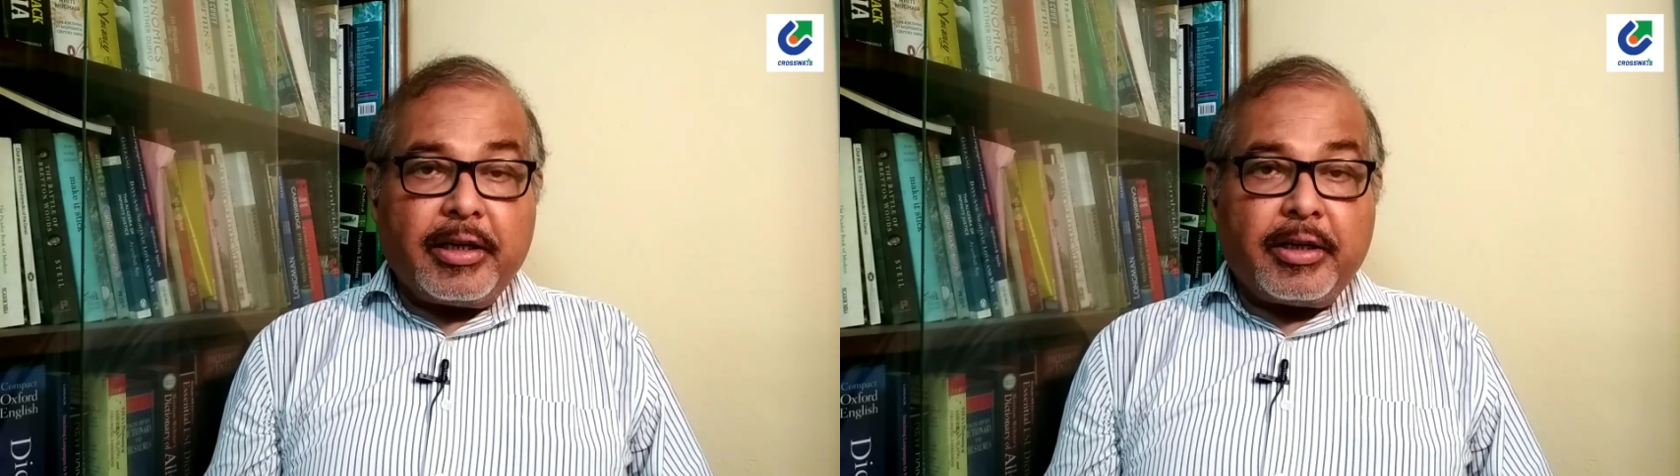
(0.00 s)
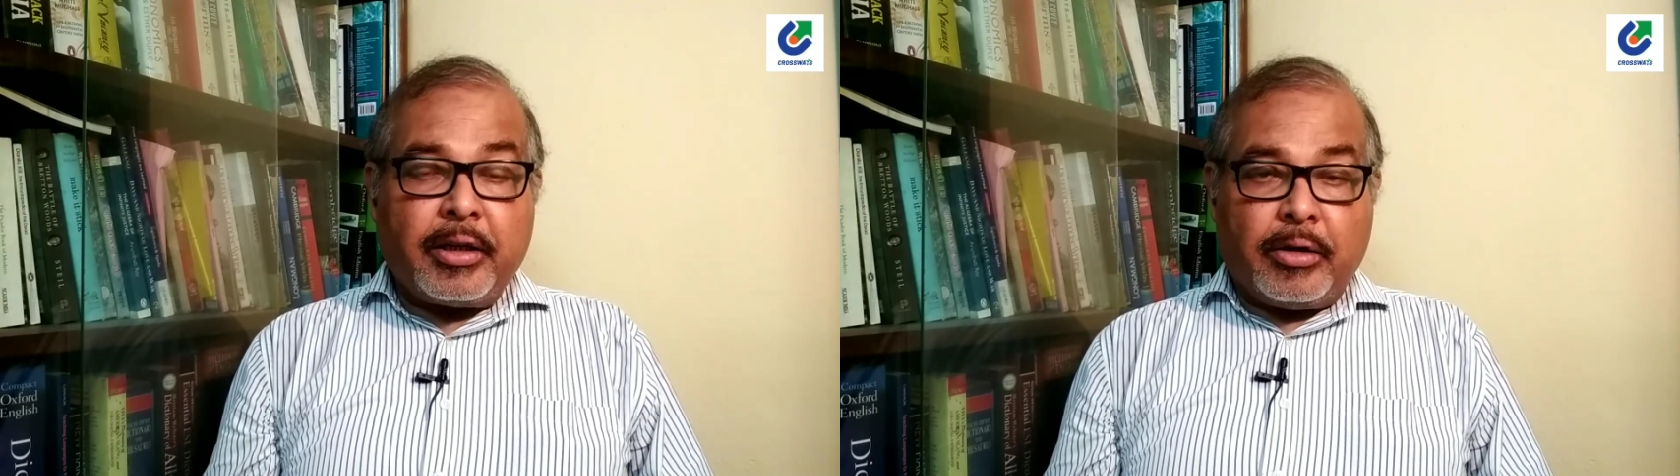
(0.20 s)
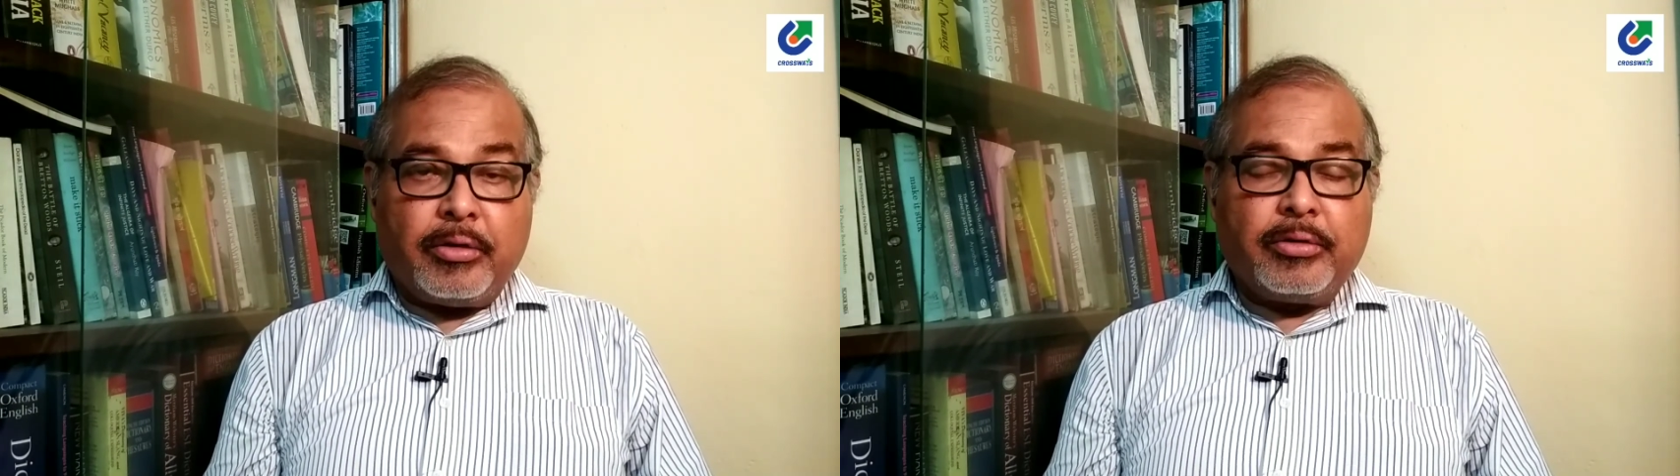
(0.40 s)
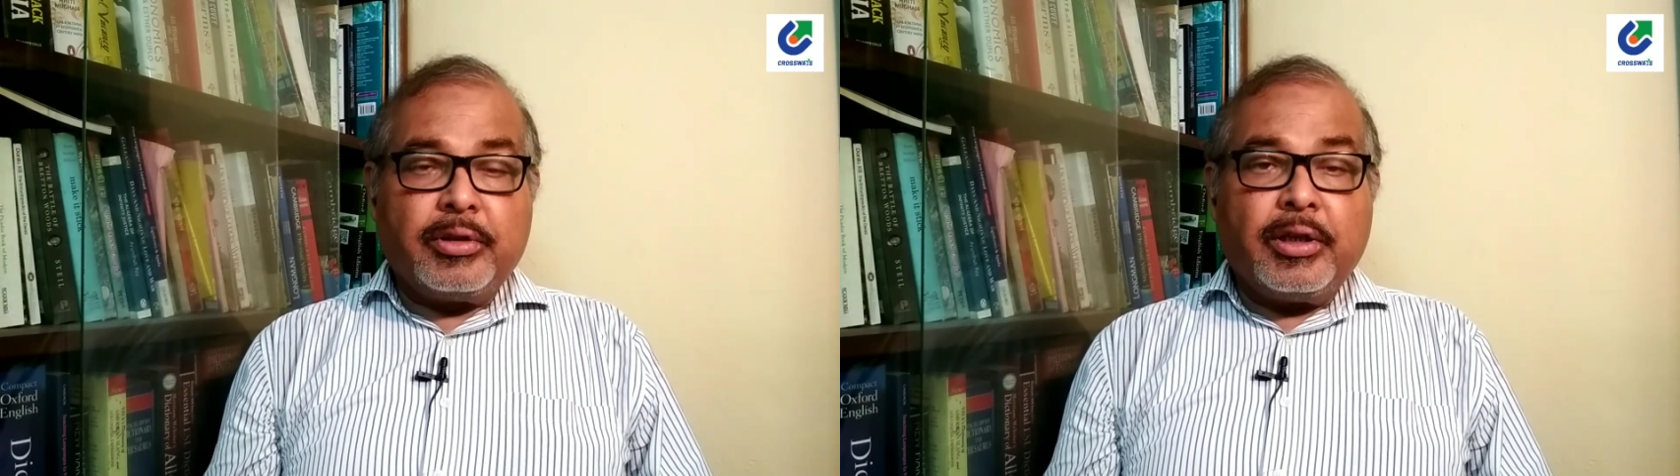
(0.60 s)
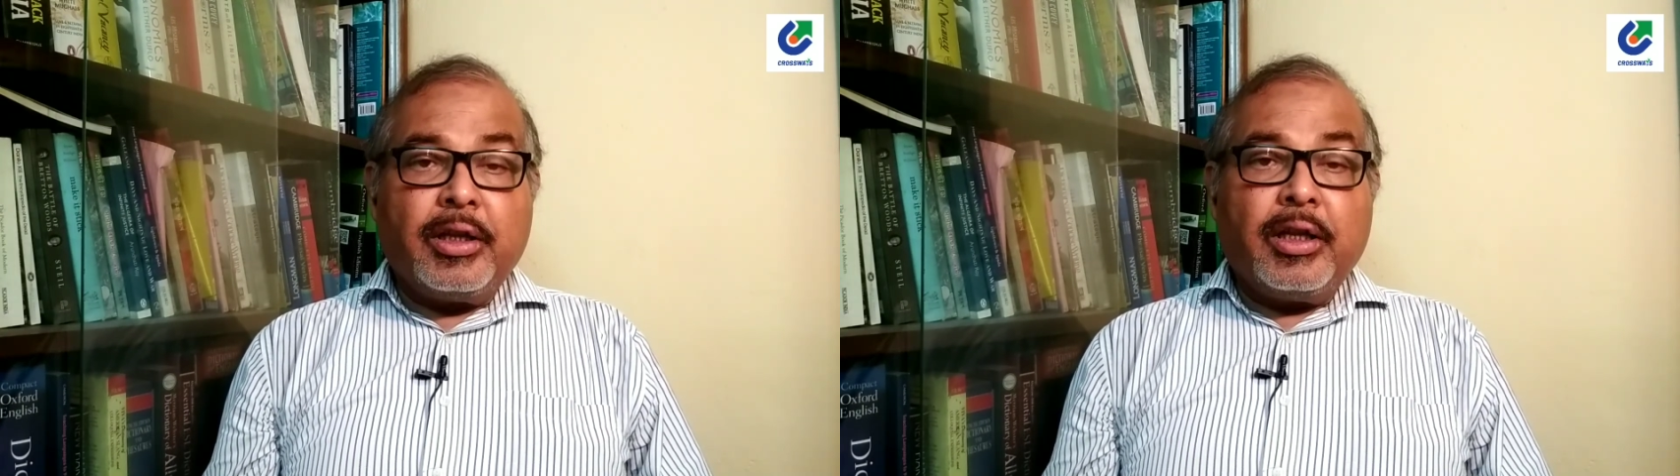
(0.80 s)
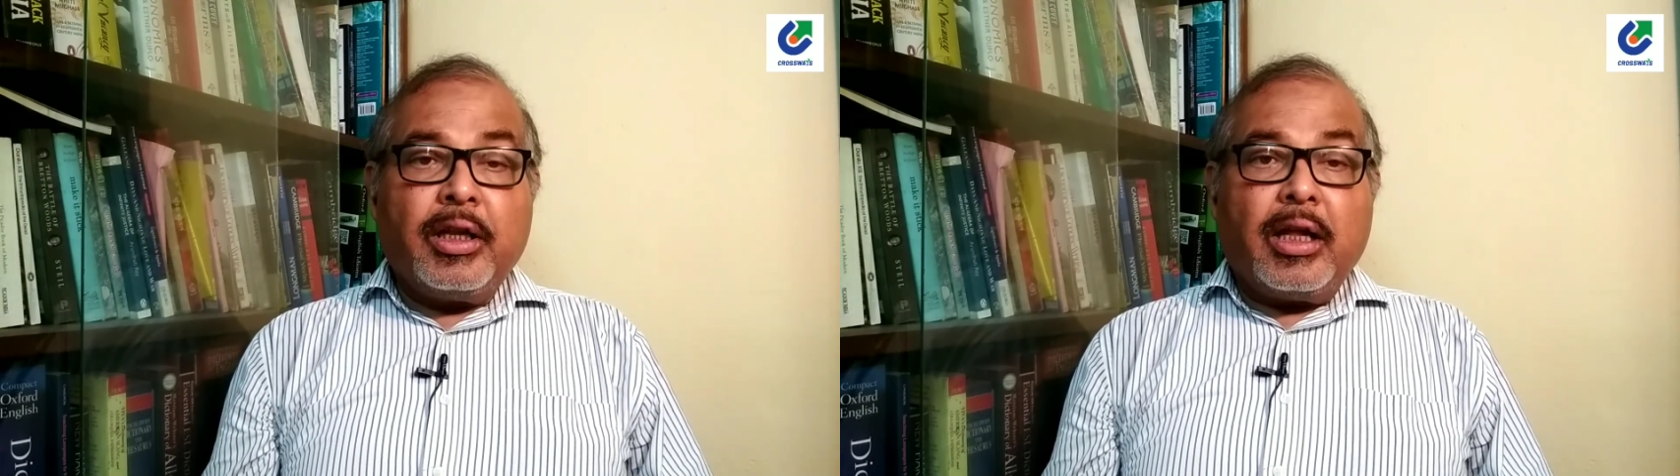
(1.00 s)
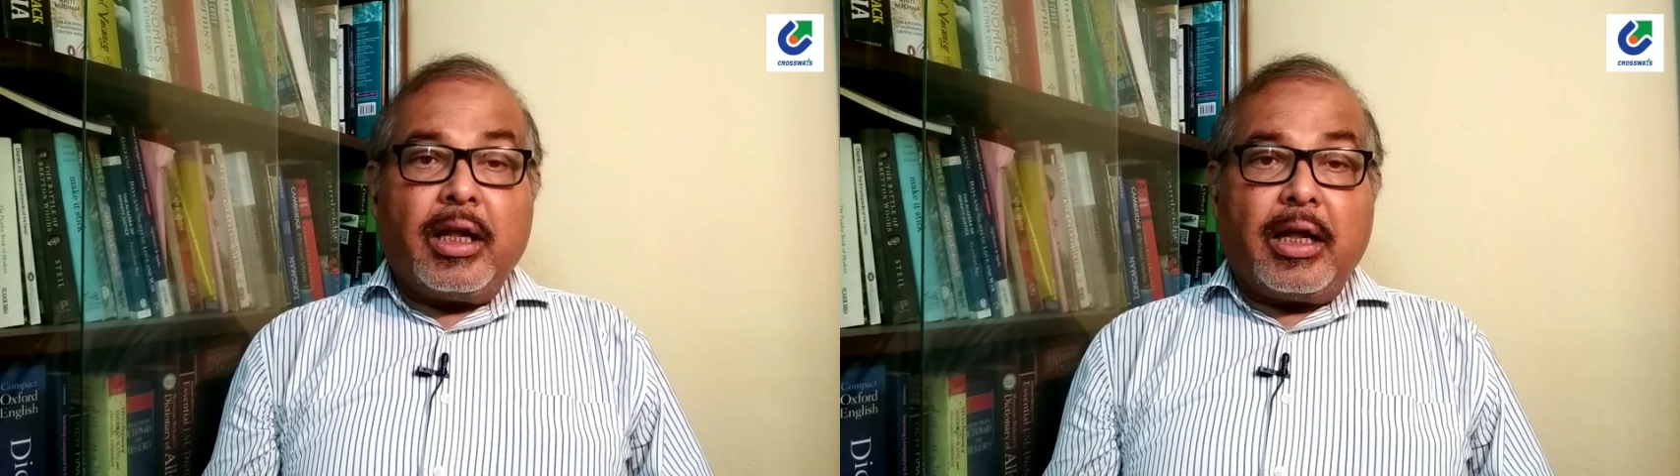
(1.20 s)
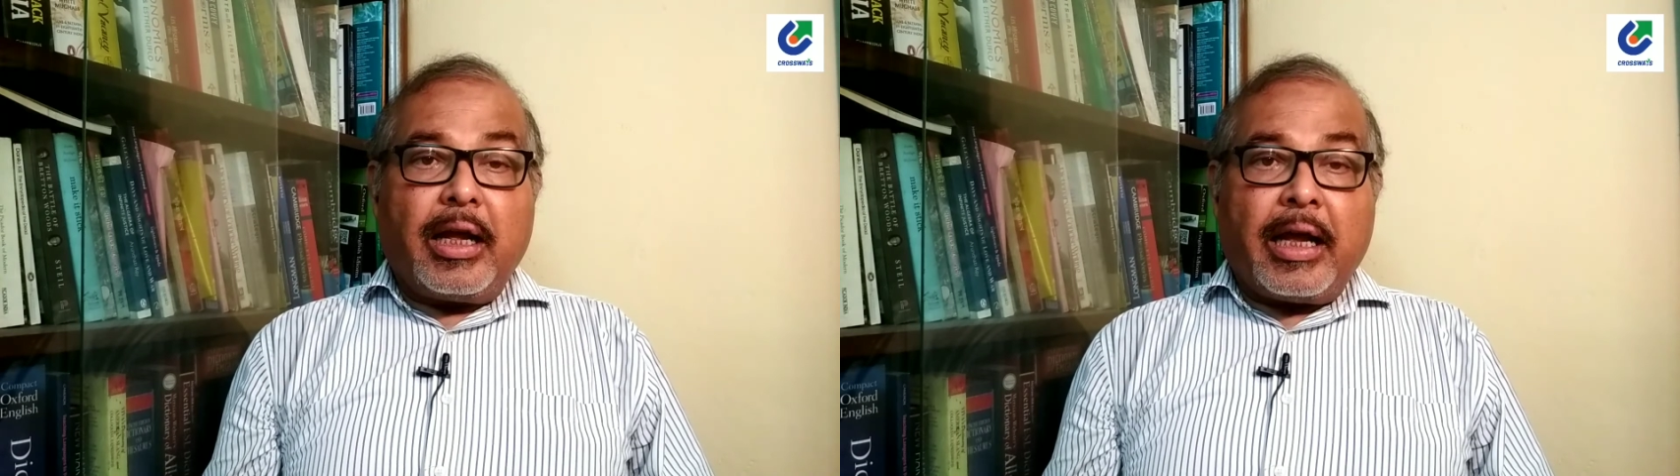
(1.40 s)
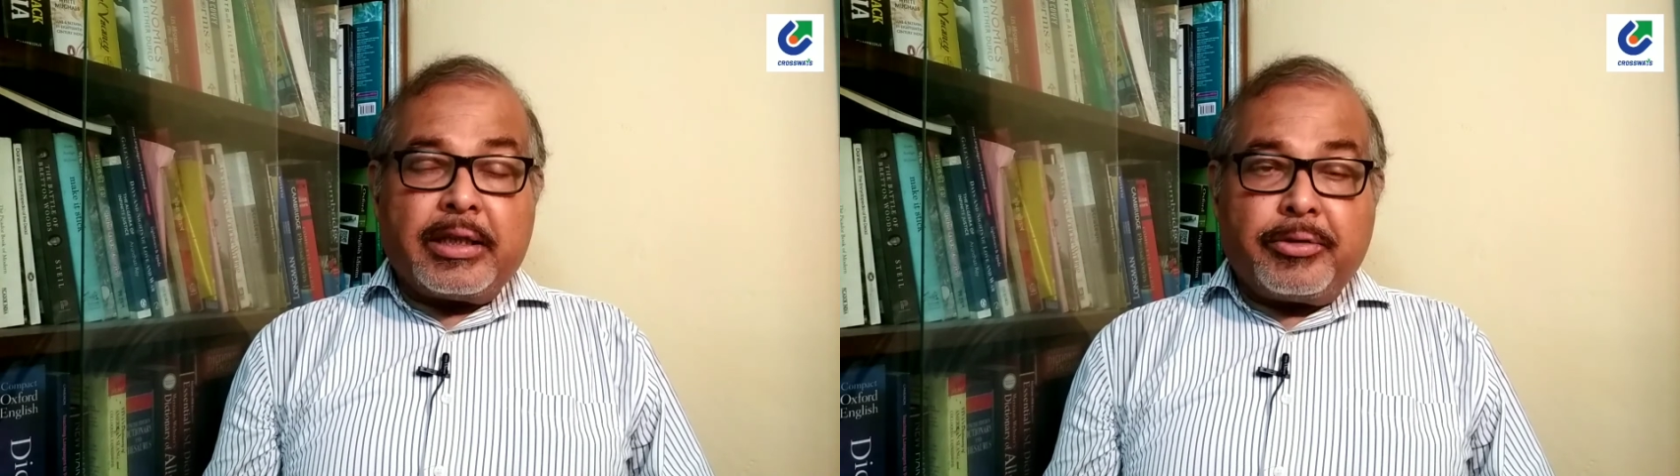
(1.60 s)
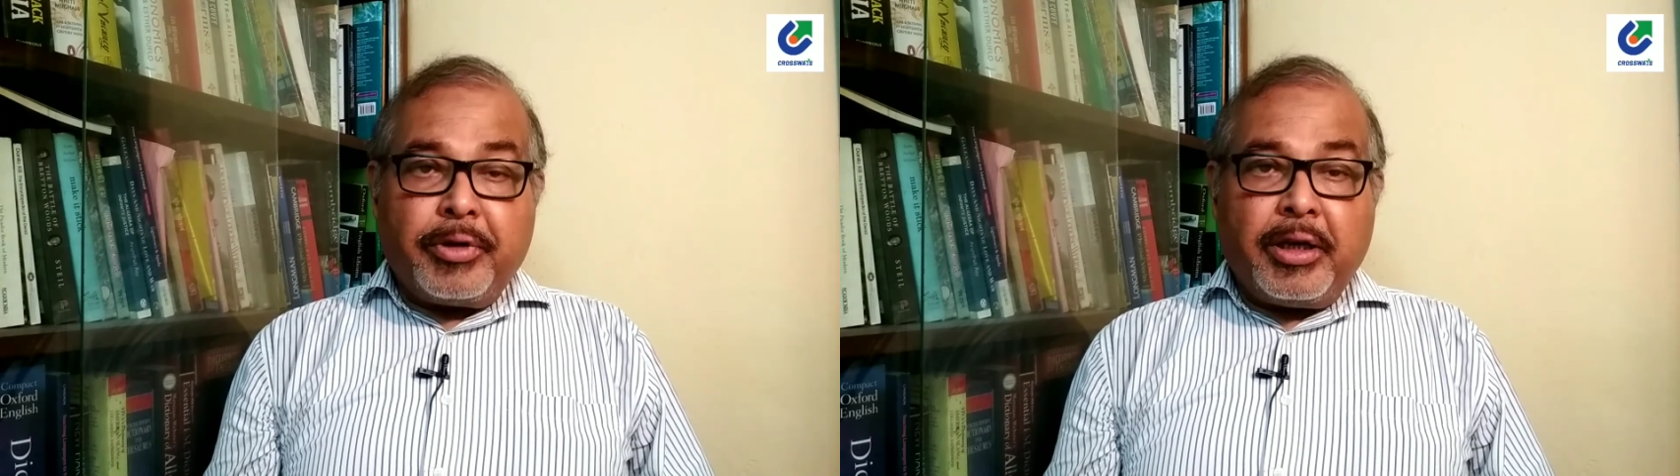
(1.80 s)
No,
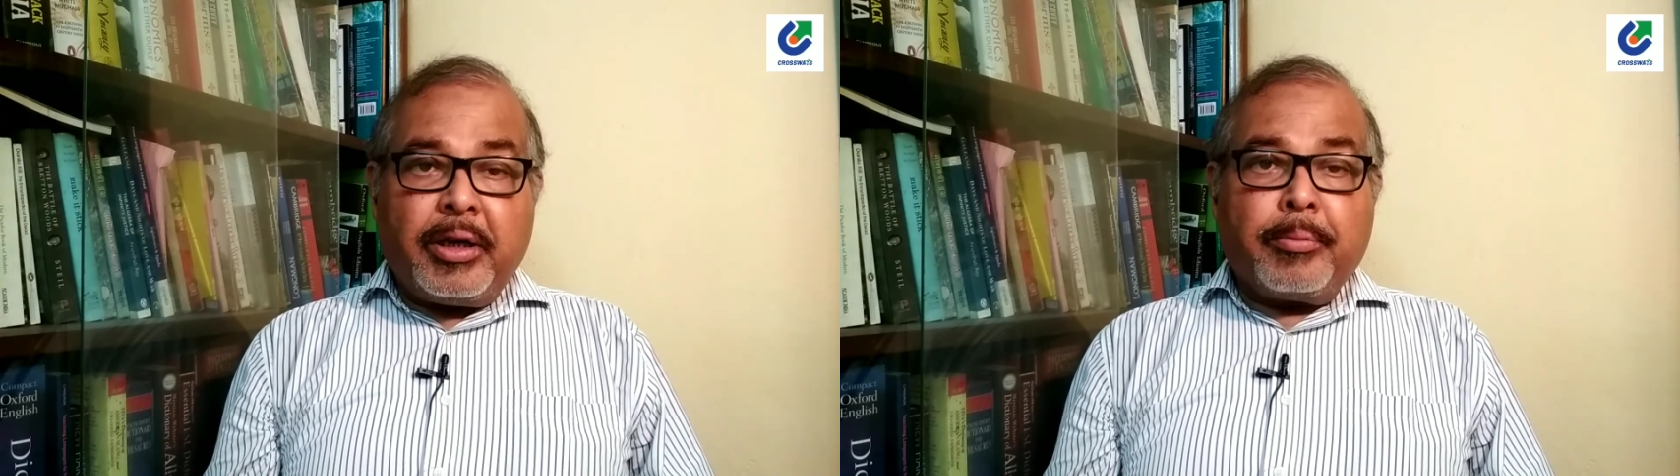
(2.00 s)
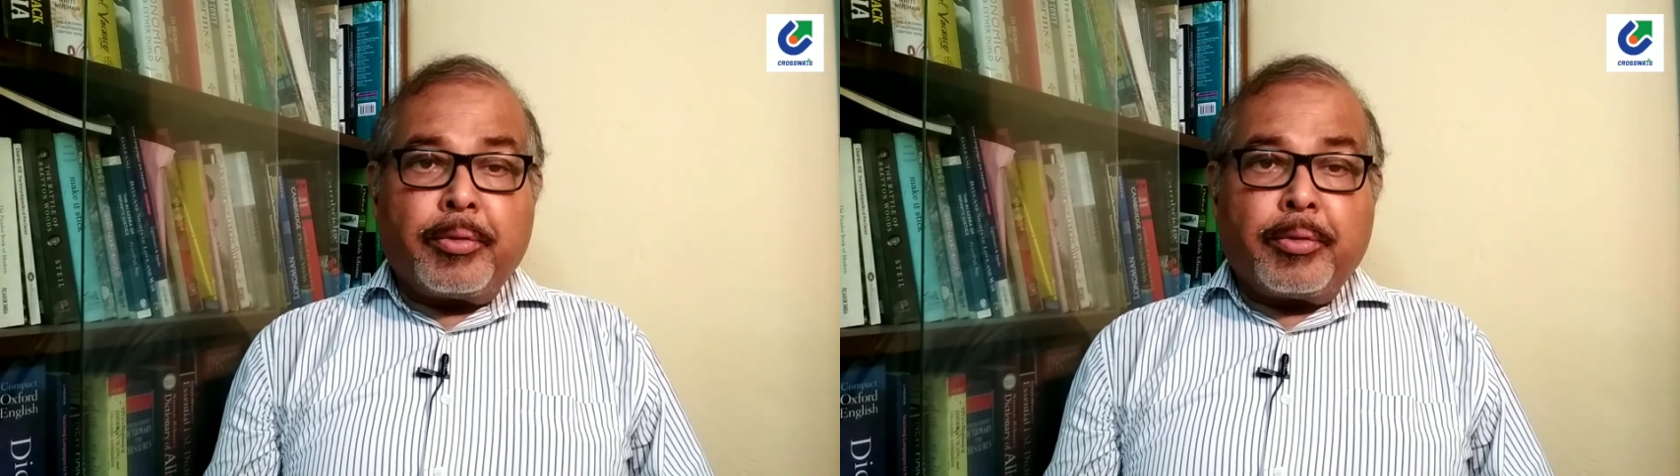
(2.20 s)
as we